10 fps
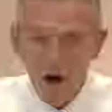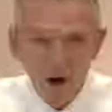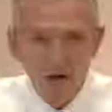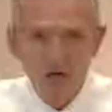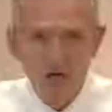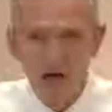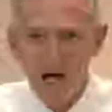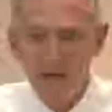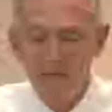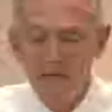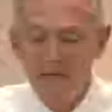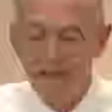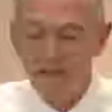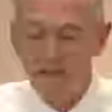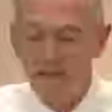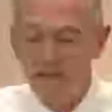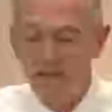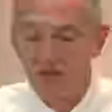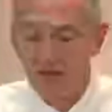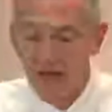Our job is
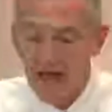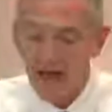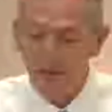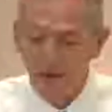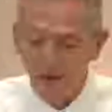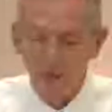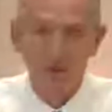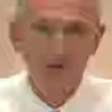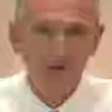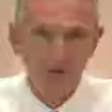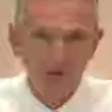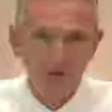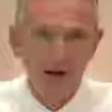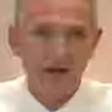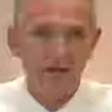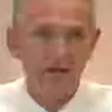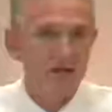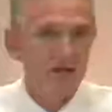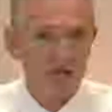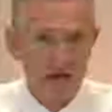to allow the Lord to direct the
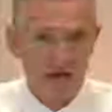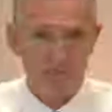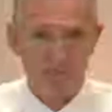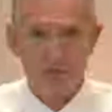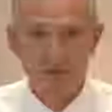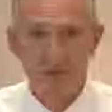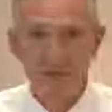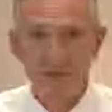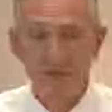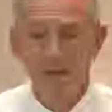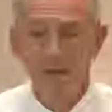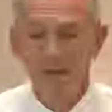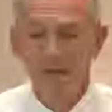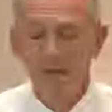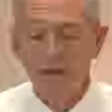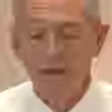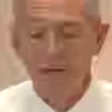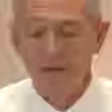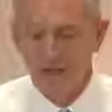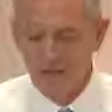steps.
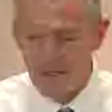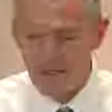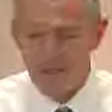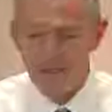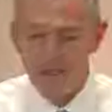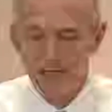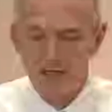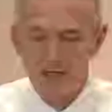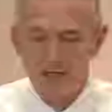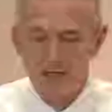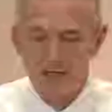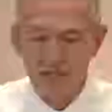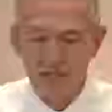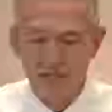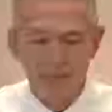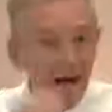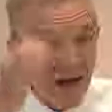This is, this is, in my